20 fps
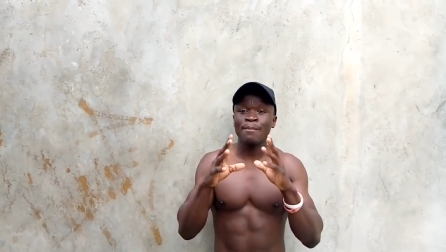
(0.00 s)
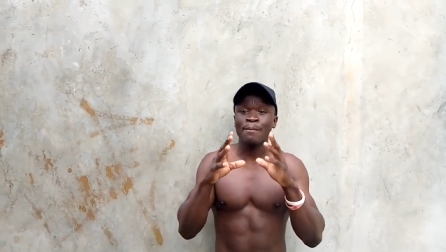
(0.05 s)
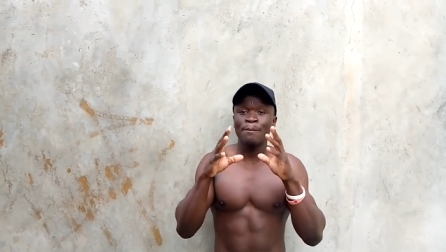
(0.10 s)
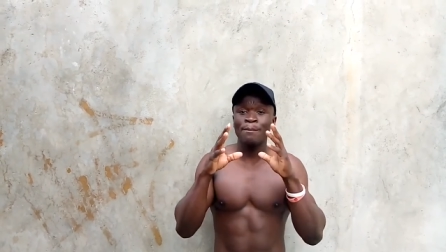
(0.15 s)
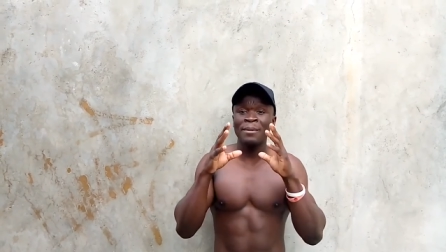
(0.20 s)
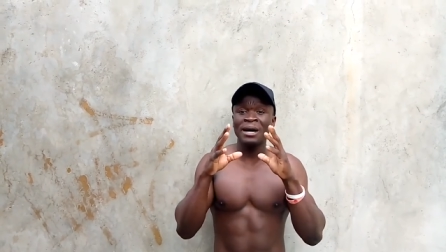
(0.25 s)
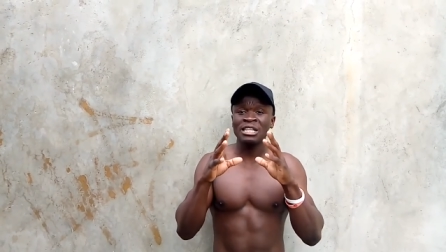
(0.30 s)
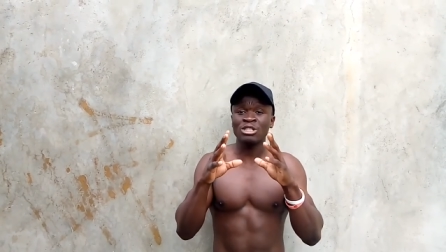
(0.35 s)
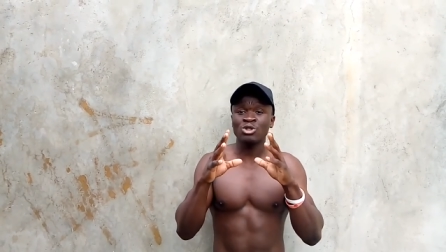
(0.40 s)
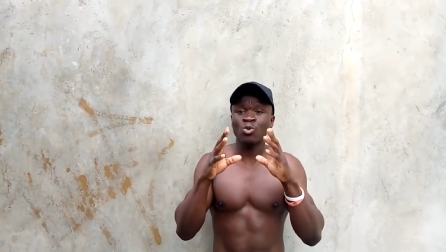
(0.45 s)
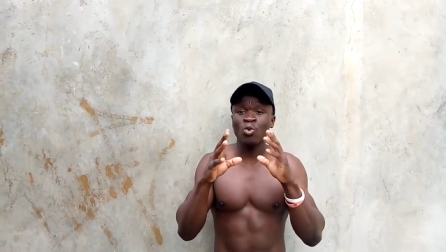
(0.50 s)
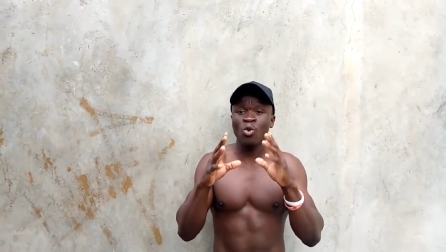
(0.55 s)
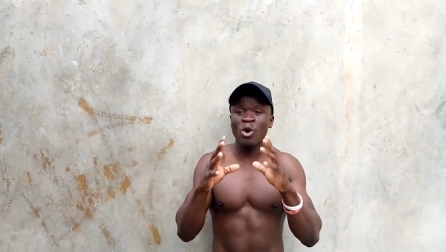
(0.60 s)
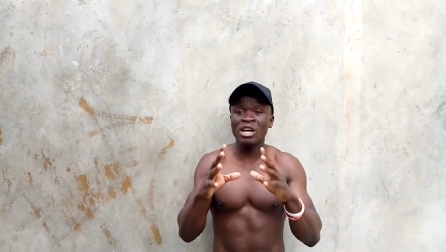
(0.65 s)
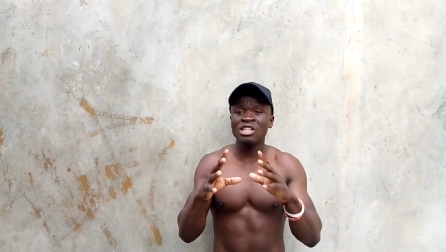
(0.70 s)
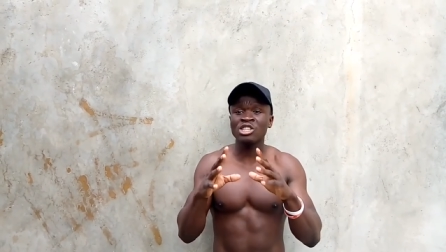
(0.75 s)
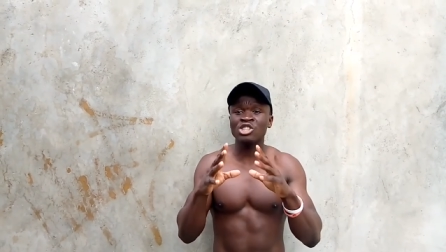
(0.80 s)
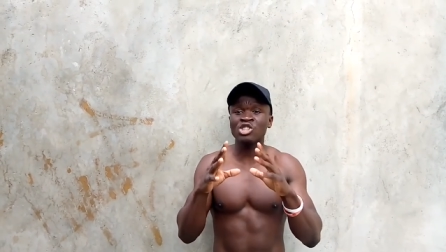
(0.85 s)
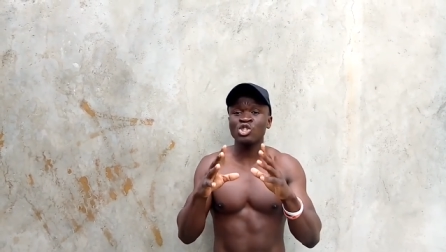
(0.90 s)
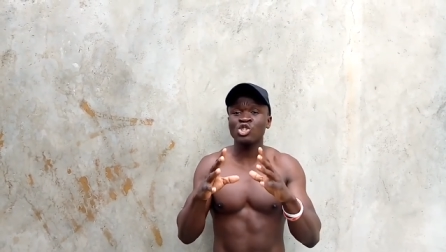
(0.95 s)
But
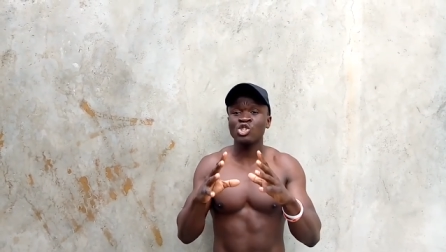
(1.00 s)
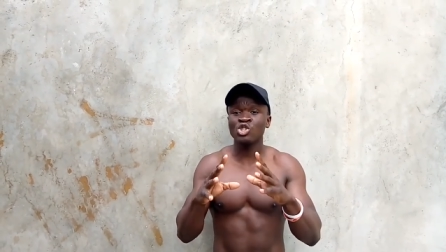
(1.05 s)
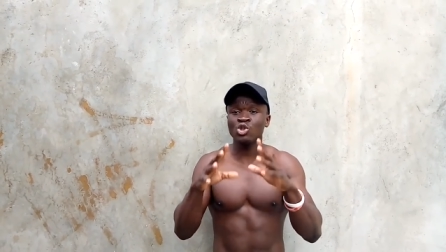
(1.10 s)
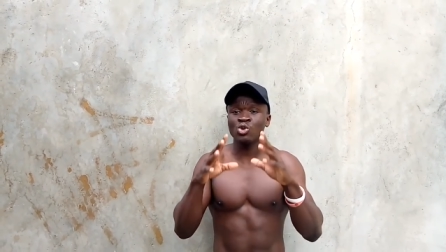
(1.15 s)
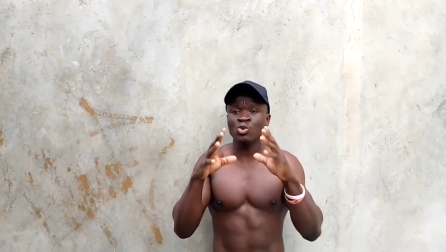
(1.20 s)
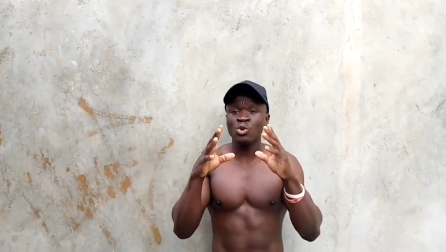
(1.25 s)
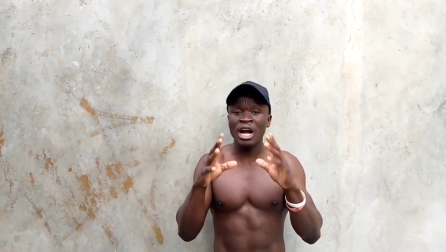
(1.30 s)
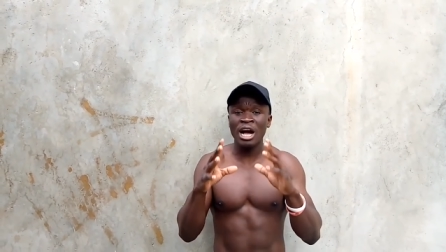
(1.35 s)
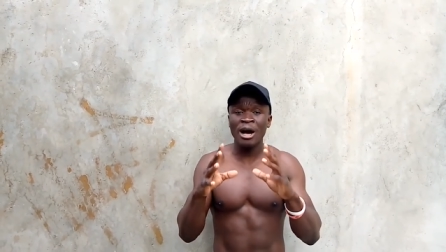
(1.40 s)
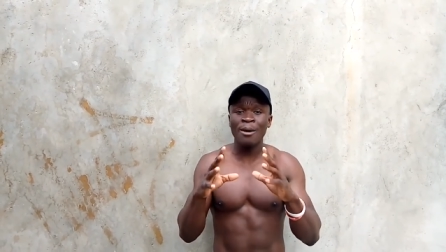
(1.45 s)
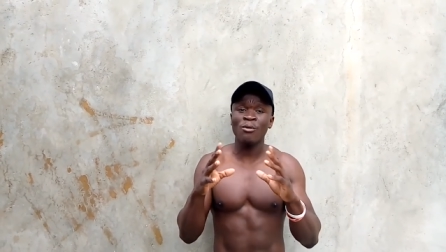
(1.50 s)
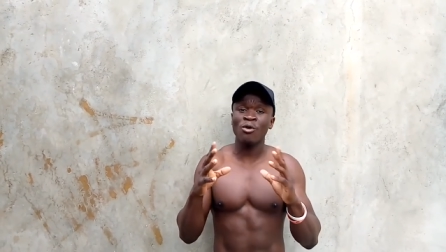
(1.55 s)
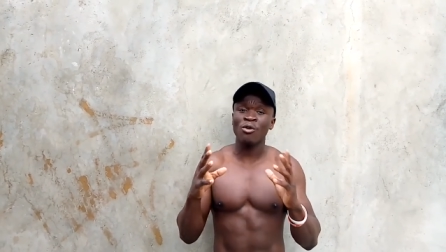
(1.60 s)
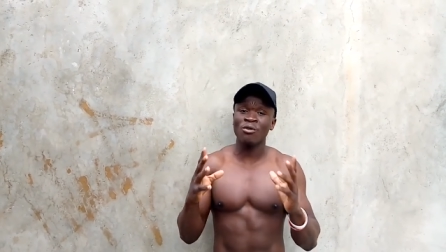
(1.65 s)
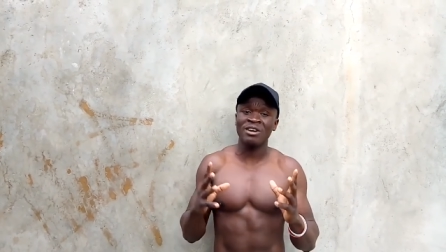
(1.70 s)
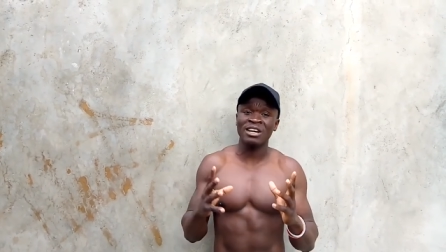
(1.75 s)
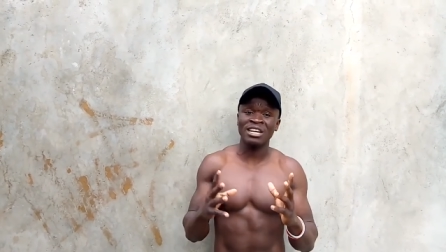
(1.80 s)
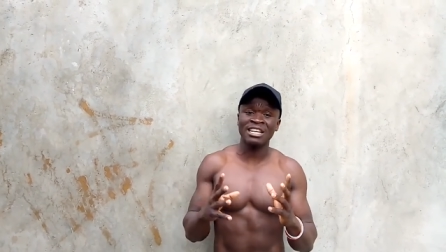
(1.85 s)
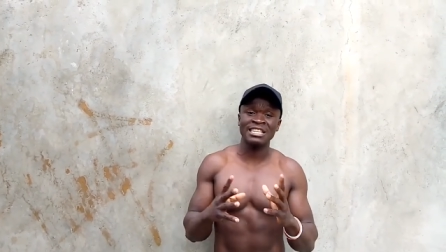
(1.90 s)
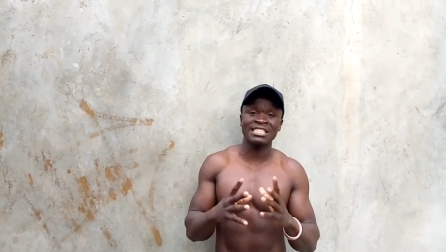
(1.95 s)
once you come
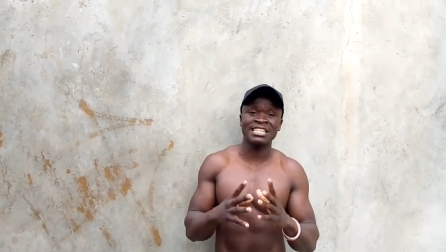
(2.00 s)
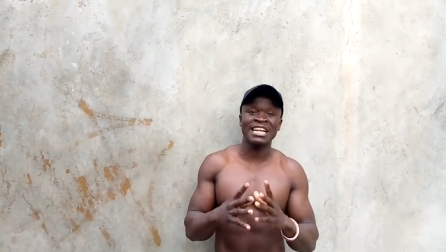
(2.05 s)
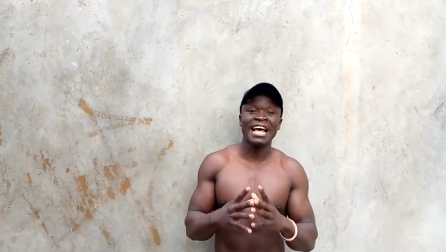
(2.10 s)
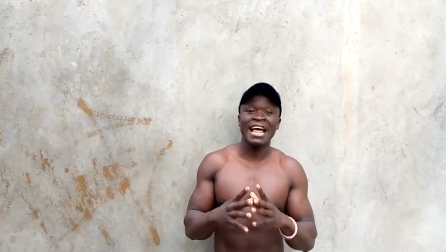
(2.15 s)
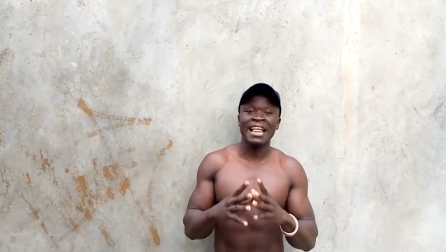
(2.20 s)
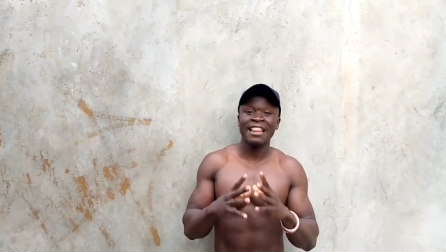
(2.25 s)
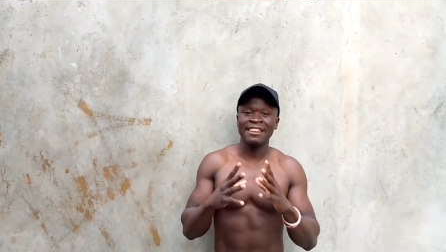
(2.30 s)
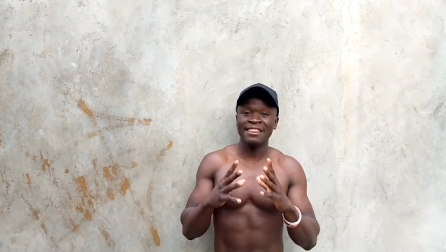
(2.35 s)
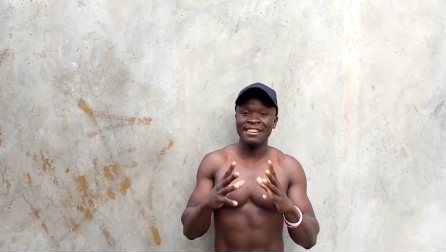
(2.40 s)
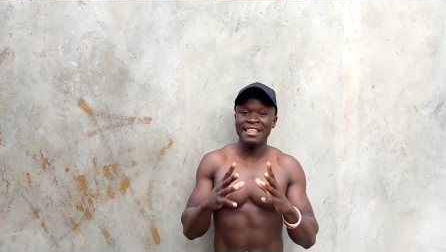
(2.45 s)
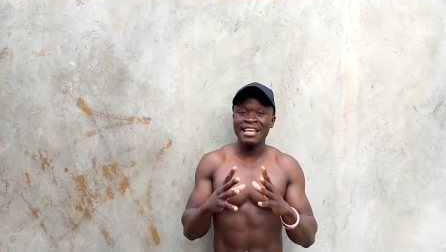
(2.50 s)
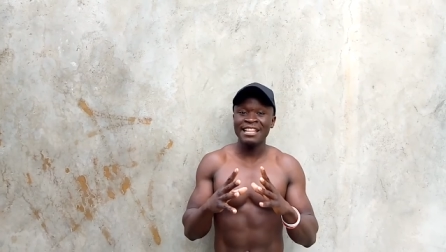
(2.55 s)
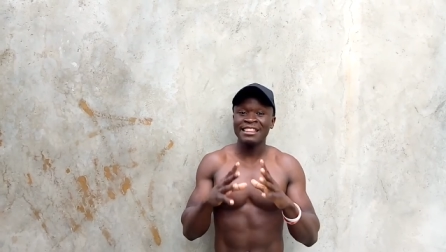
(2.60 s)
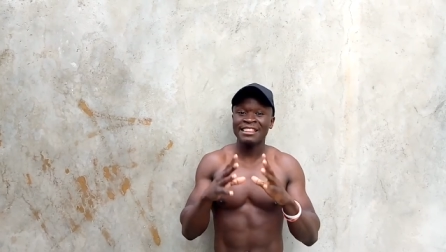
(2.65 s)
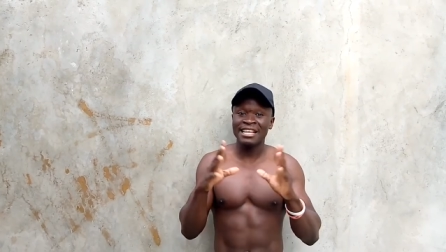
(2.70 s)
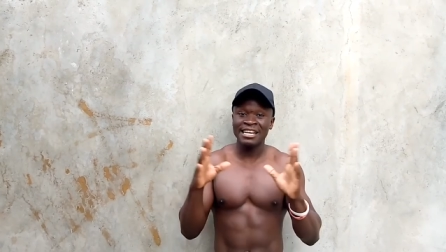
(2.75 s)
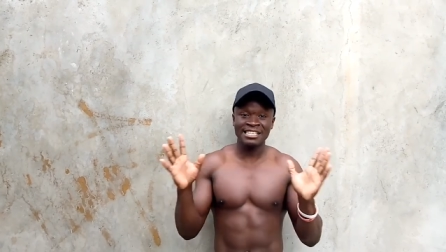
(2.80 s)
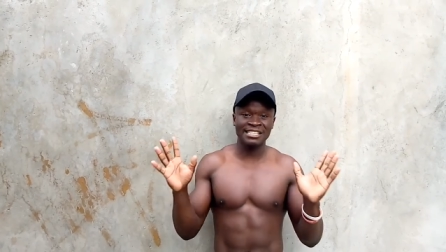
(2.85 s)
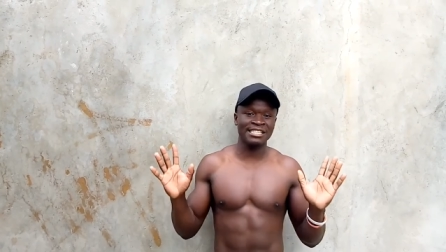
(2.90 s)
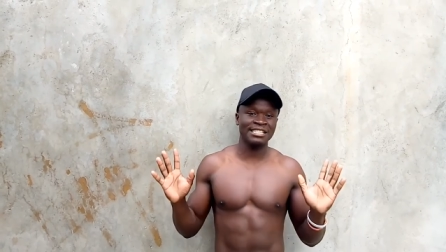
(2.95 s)
over it, then
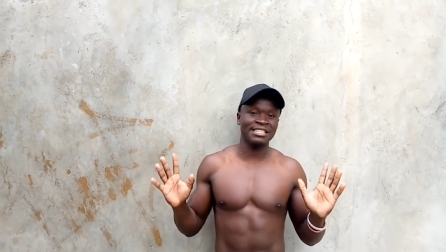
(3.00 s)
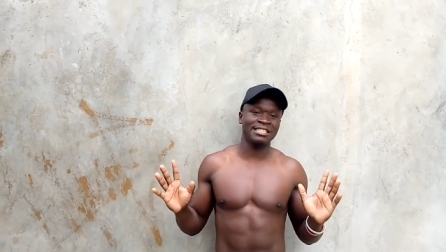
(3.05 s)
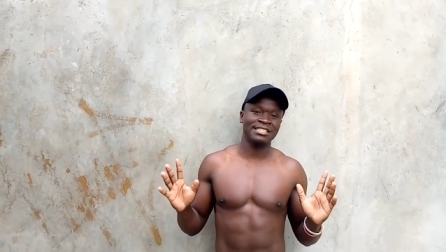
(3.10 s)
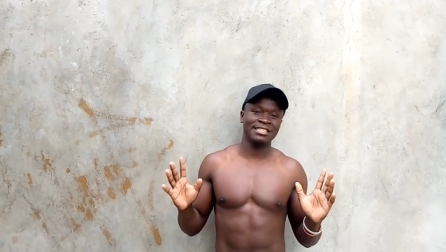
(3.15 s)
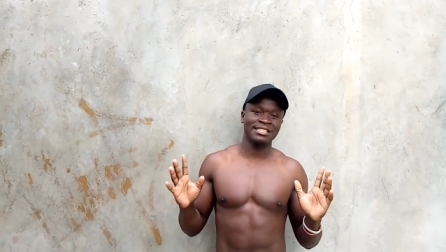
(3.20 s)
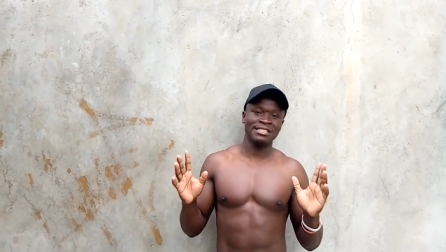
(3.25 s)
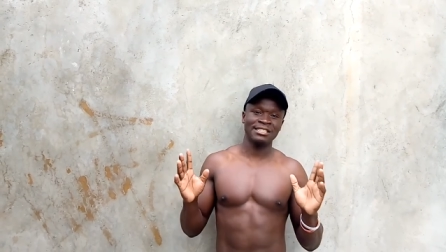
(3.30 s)
that's it.